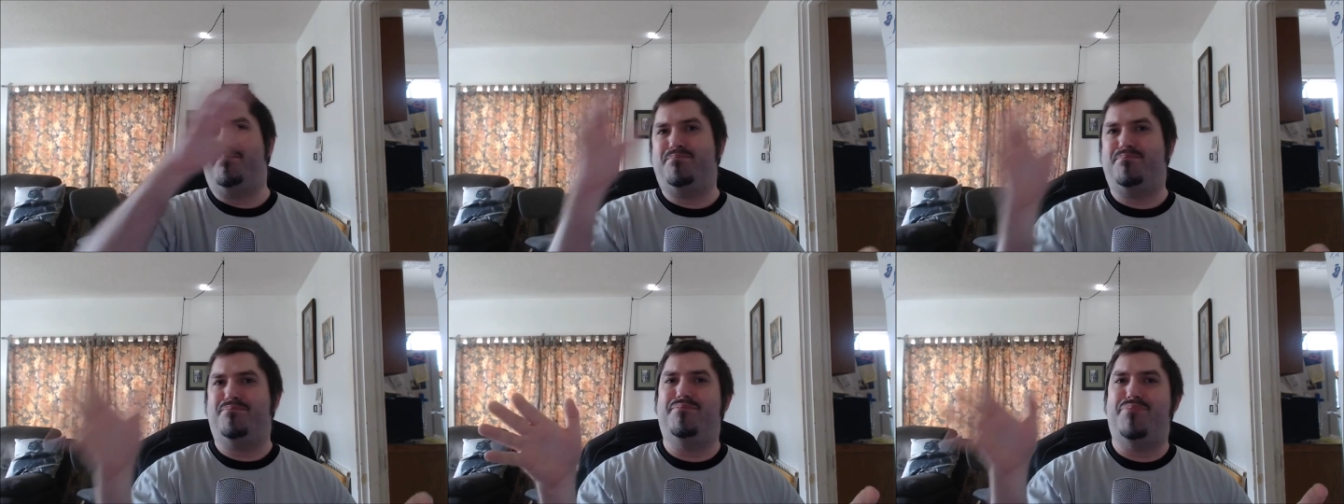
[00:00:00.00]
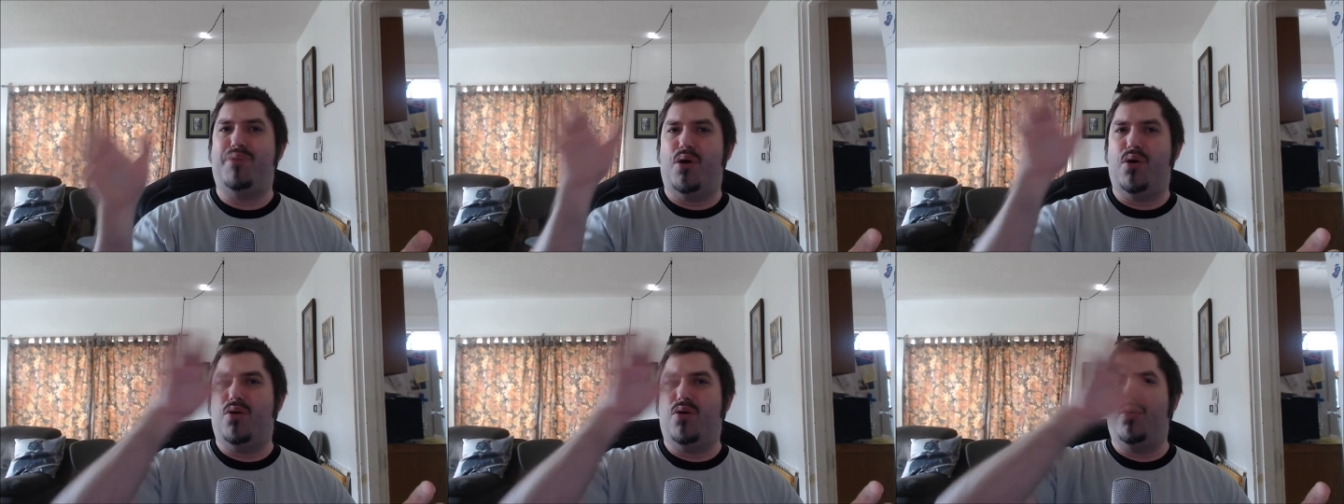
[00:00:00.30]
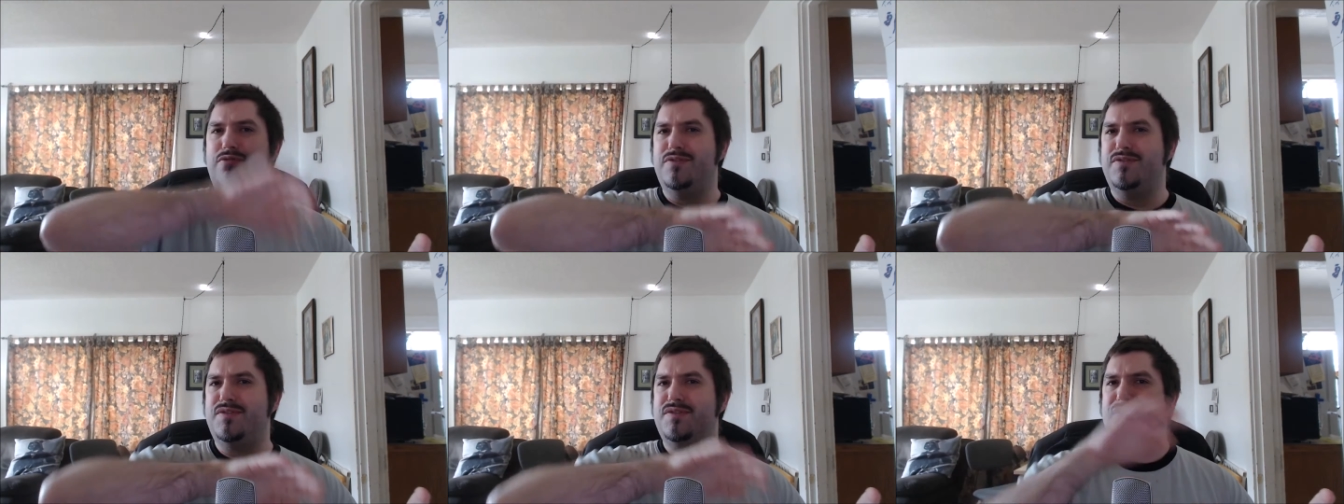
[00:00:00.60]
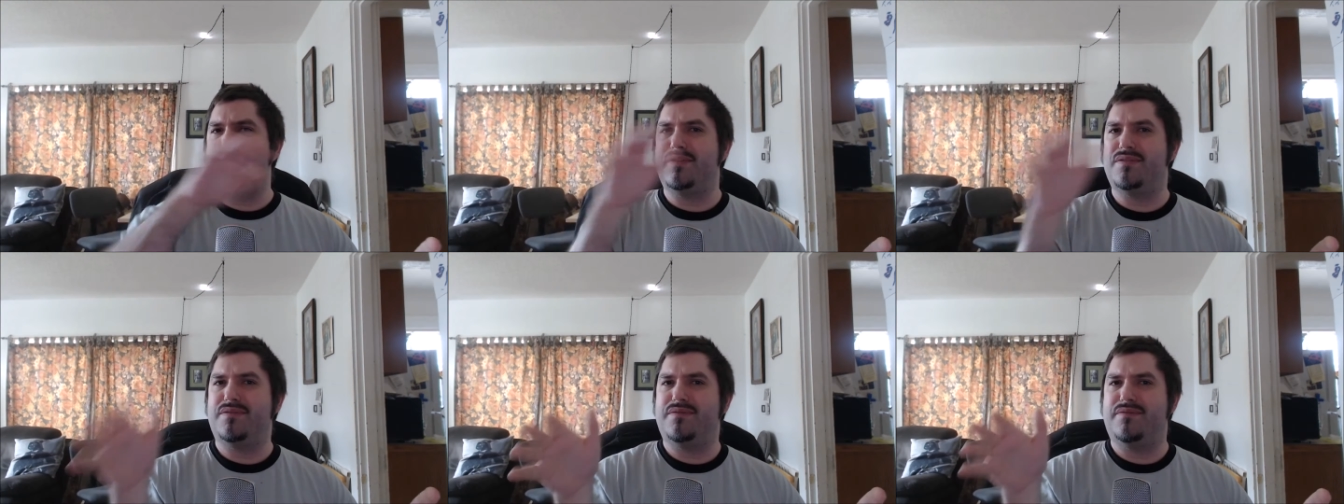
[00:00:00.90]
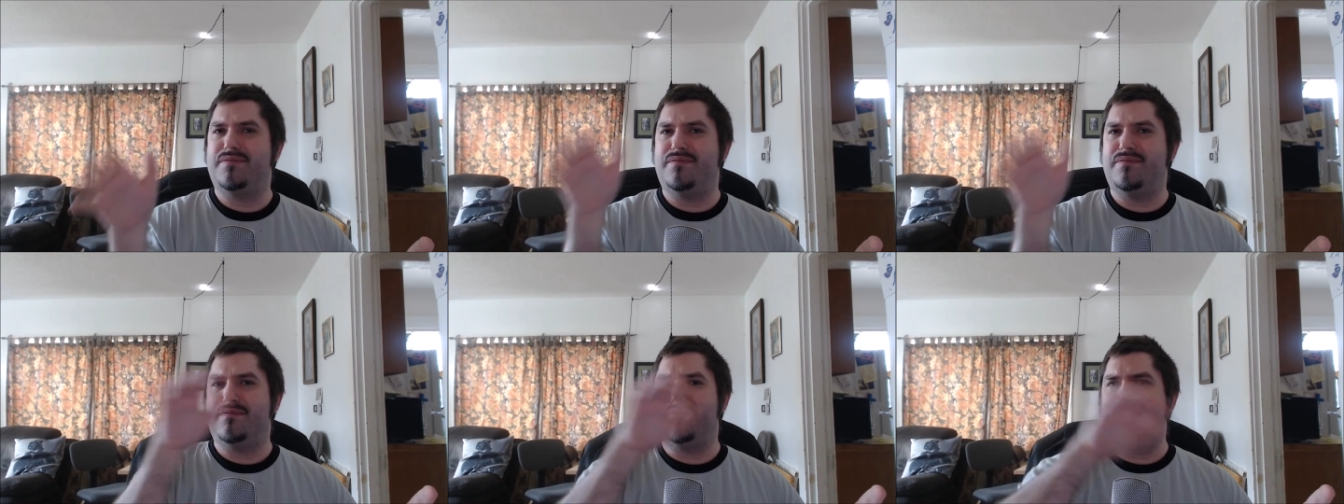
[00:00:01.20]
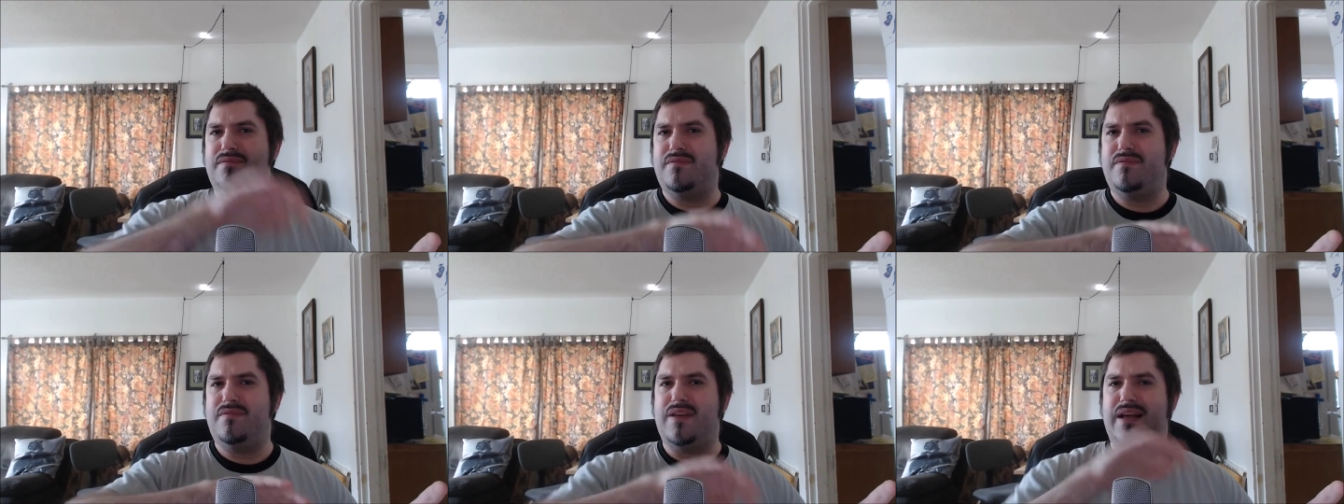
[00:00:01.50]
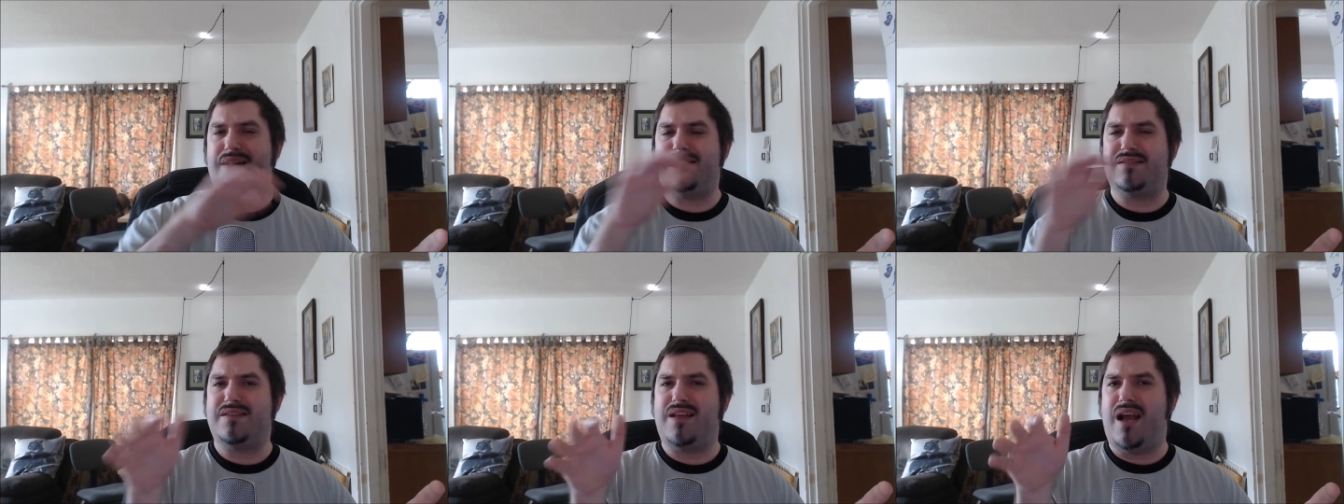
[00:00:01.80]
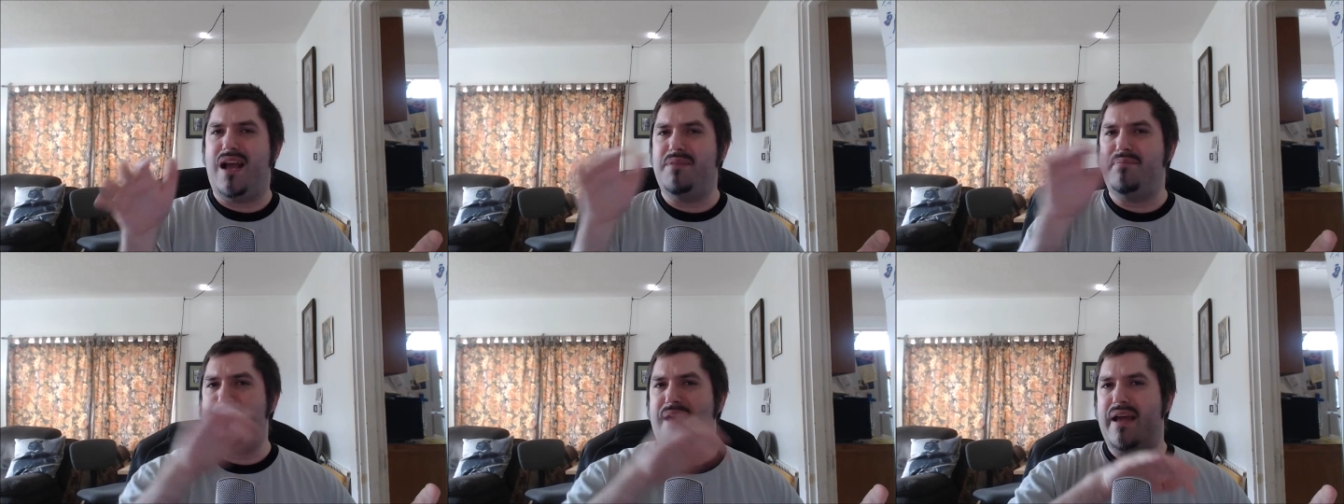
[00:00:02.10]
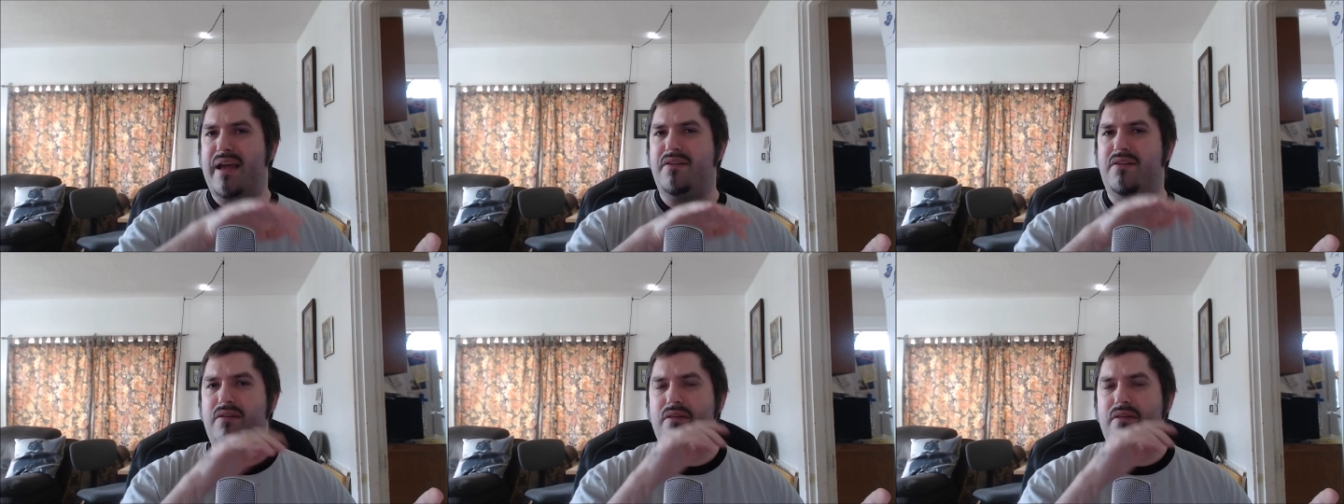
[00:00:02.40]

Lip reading: bows that side panel.